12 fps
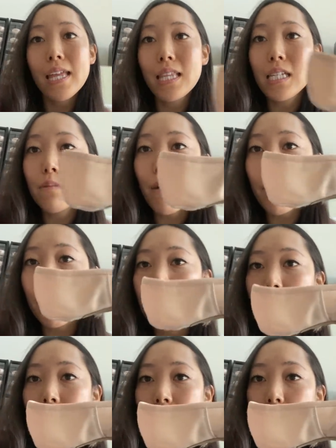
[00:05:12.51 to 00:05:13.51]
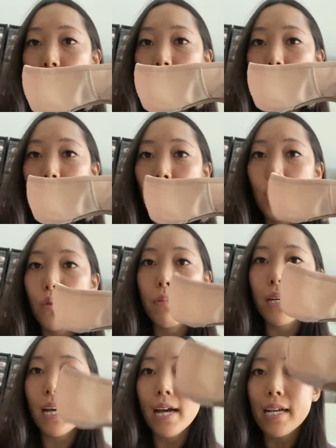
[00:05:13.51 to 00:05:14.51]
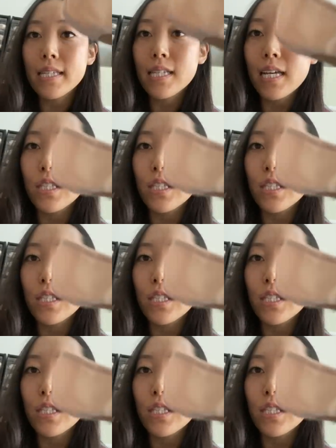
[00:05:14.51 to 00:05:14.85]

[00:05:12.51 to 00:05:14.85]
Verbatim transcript: this might be the answer for you because